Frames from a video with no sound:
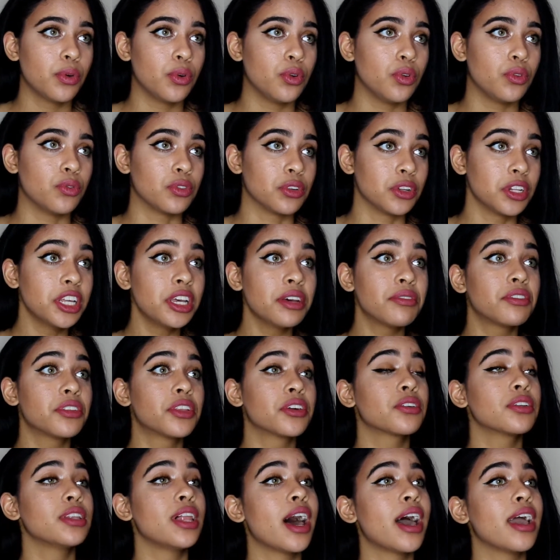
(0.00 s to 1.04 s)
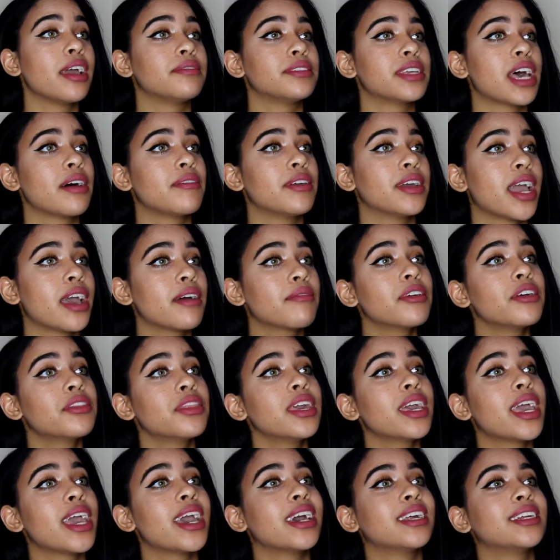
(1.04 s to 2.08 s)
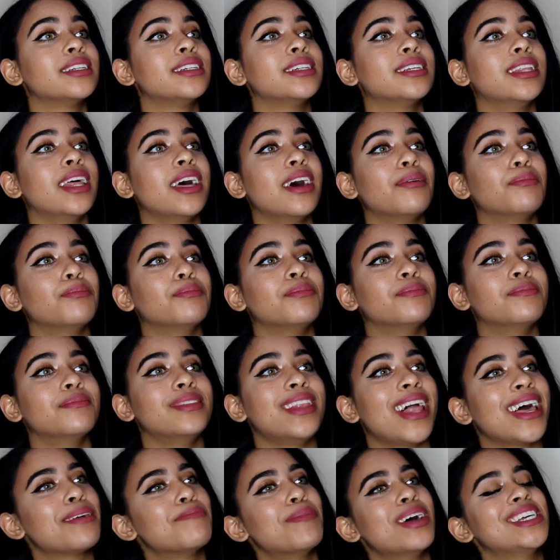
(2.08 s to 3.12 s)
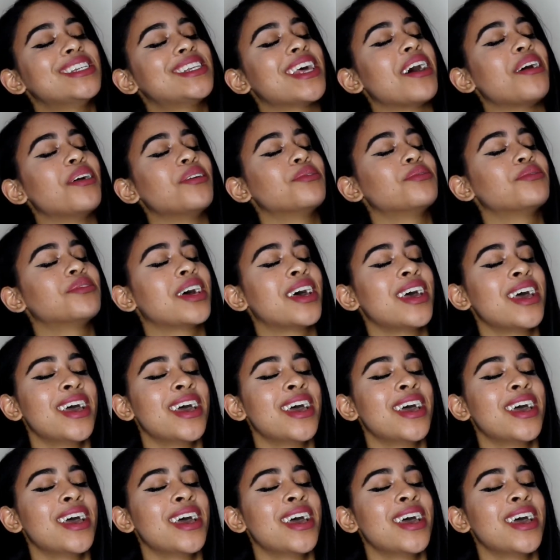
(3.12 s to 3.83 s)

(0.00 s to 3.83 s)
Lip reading: who've lived their lives having everything handed to them, like myself,